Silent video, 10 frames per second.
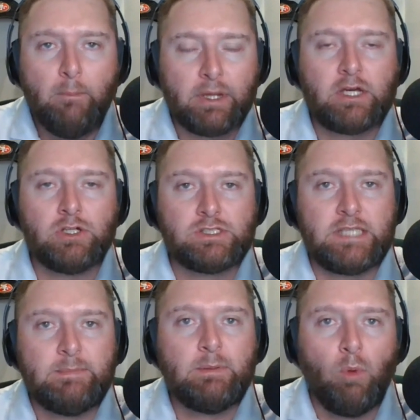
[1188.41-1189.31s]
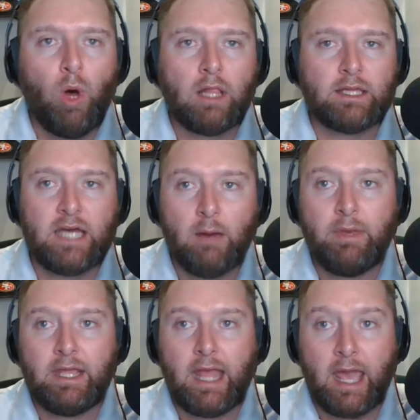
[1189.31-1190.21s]
But could Simi Moala come
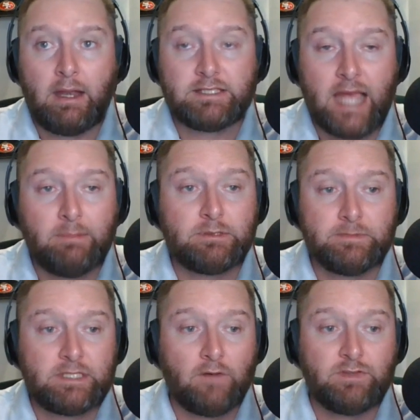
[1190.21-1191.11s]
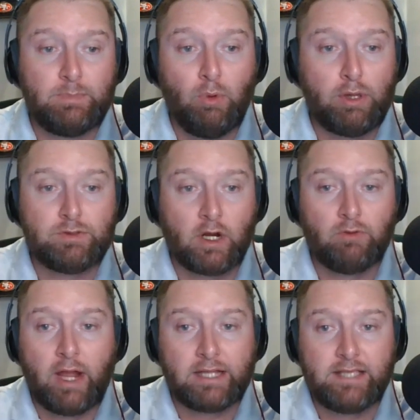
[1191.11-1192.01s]
in and establish himself as BYU
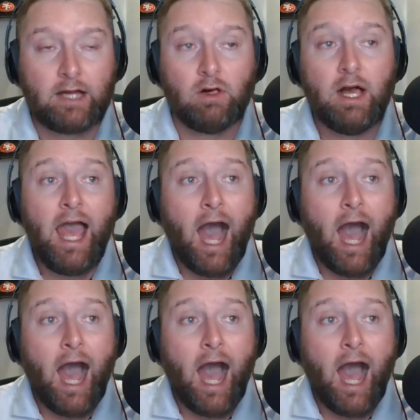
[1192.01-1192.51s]
starting right tackle?